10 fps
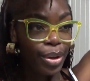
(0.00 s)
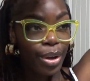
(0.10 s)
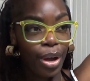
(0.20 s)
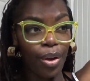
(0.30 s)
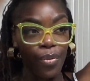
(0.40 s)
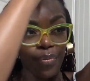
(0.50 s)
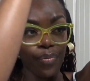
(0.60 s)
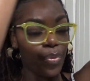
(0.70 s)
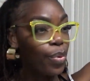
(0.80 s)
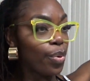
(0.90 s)
how
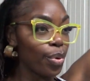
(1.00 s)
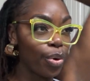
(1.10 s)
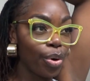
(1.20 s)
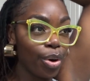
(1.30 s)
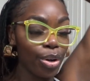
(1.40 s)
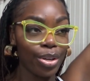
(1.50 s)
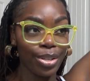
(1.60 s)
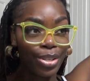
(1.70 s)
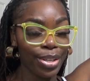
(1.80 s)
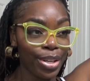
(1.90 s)
full
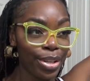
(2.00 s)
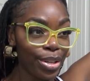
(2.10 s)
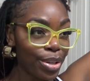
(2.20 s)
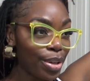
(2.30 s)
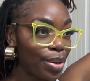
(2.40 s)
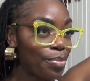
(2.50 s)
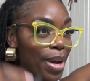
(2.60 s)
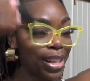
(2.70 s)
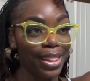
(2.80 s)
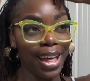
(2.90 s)

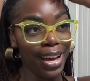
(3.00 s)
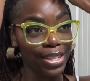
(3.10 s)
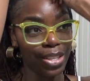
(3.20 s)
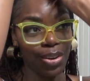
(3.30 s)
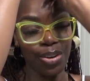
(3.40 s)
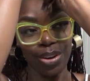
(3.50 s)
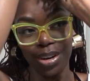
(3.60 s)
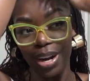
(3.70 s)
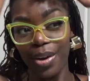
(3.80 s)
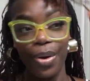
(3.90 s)
my locks
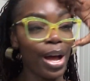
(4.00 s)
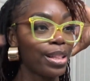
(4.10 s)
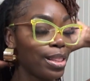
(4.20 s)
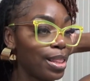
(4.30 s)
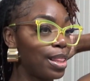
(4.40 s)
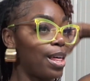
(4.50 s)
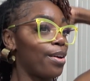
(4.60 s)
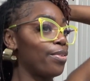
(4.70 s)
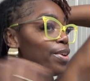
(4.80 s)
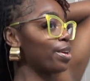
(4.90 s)
are. Oh, I
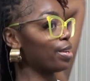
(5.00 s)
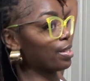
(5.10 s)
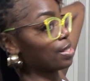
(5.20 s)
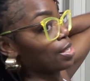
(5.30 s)
love it.